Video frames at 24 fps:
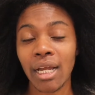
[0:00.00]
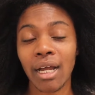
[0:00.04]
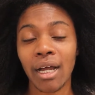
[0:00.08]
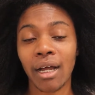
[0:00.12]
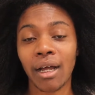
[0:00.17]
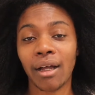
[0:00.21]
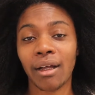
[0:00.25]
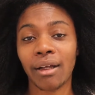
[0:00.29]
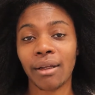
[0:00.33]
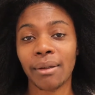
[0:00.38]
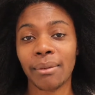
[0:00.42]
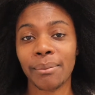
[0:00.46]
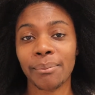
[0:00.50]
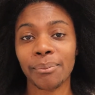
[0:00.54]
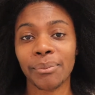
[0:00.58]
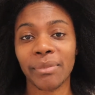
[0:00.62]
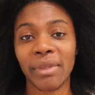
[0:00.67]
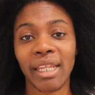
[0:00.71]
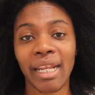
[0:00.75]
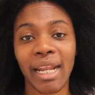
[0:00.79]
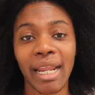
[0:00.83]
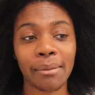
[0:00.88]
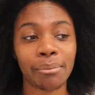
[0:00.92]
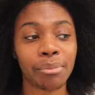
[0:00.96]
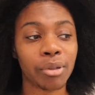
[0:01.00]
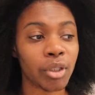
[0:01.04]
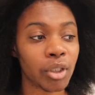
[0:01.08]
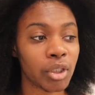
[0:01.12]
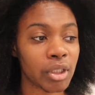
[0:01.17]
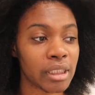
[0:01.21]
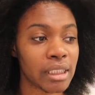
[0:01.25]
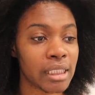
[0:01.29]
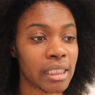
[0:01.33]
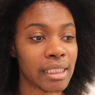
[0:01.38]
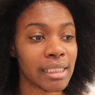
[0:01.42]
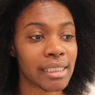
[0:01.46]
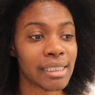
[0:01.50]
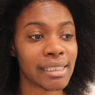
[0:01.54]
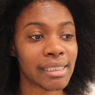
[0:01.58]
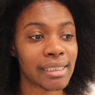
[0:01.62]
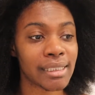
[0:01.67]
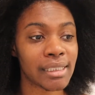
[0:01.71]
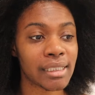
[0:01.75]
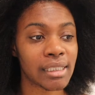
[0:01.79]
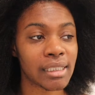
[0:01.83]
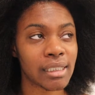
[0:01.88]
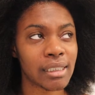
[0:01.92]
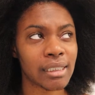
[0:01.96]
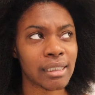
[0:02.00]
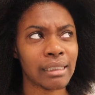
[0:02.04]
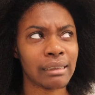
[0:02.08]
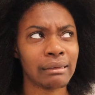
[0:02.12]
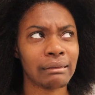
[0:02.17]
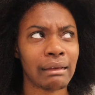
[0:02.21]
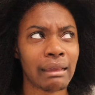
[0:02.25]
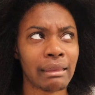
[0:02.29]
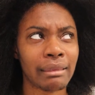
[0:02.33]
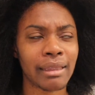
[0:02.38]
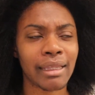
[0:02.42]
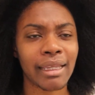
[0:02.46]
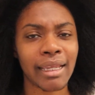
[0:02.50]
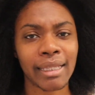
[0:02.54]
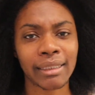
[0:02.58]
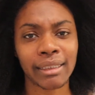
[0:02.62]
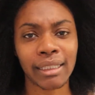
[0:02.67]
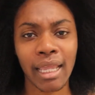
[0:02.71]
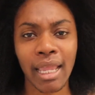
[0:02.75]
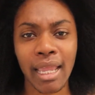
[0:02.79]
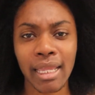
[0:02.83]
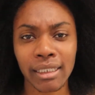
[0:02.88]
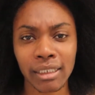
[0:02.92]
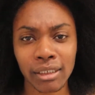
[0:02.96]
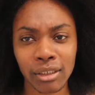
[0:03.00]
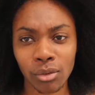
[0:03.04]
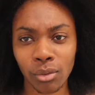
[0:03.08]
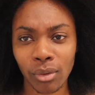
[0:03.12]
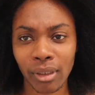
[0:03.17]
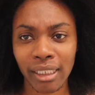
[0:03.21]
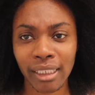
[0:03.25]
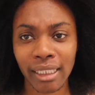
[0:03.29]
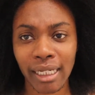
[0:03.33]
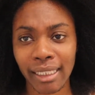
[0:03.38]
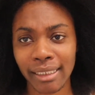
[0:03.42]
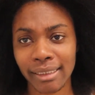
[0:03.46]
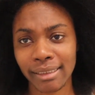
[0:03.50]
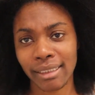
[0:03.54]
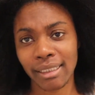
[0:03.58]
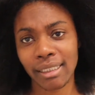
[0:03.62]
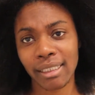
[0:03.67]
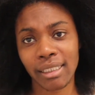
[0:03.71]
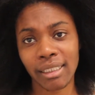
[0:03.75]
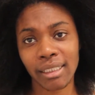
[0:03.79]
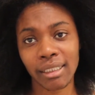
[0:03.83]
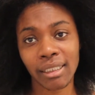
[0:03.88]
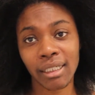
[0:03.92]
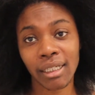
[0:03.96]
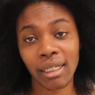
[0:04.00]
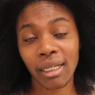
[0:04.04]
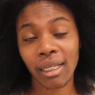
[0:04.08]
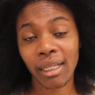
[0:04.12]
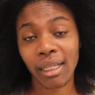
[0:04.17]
that I purchased, I think at the end of 2019,